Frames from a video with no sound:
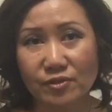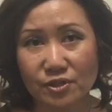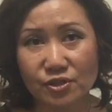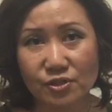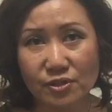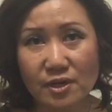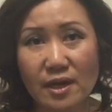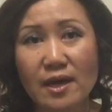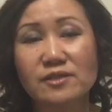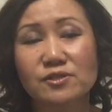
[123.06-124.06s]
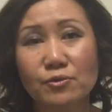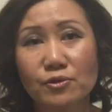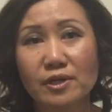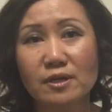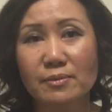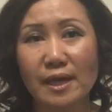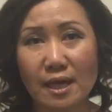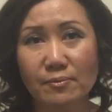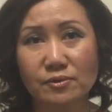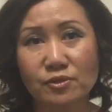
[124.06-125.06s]
furniture so you're going to be
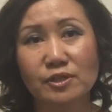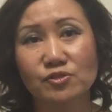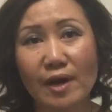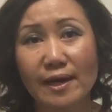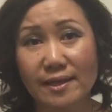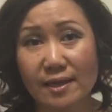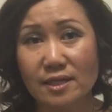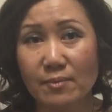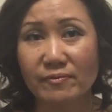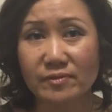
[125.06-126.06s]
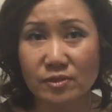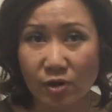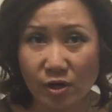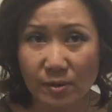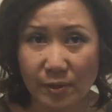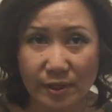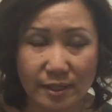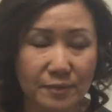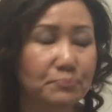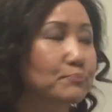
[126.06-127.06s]
able to attract that type of target
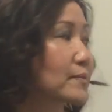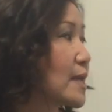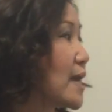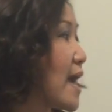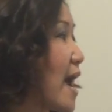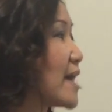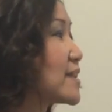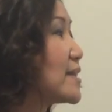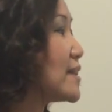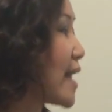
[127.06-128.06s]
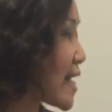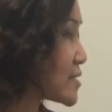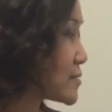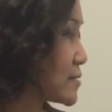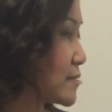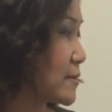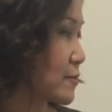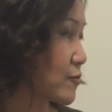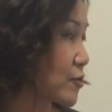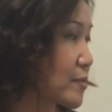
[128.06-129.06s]
market and the last
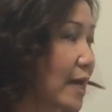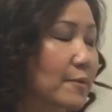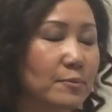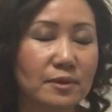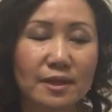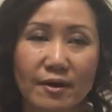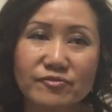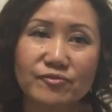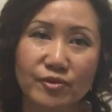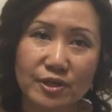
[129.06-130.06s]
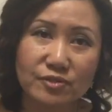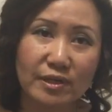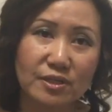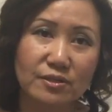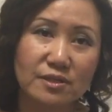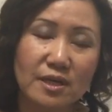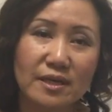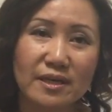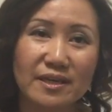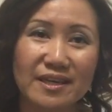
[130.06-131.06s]
group that loves furnished rentals
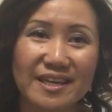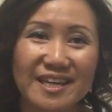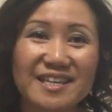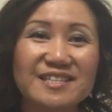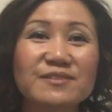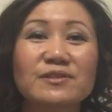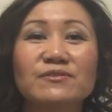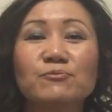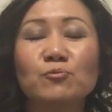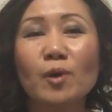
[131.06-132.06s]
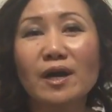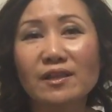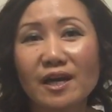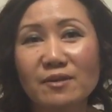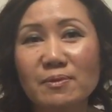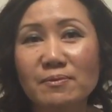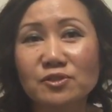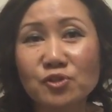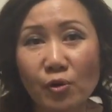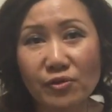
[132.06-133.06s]
is what a lot of
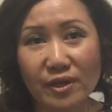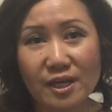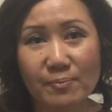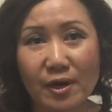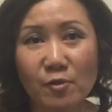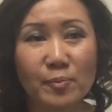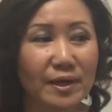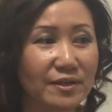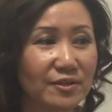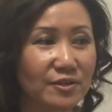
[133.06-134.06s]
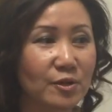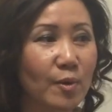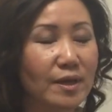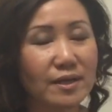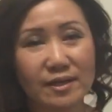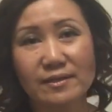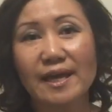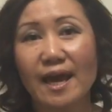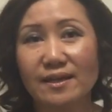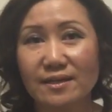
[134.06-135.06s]
people don't think about but you know what in
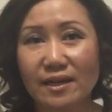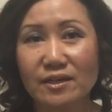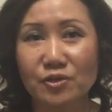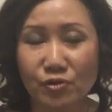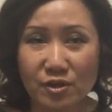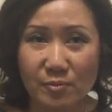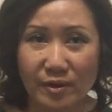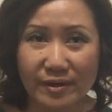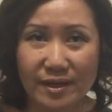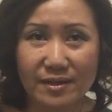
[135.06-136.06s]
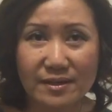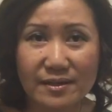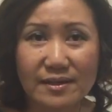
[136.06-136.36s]
canada in north america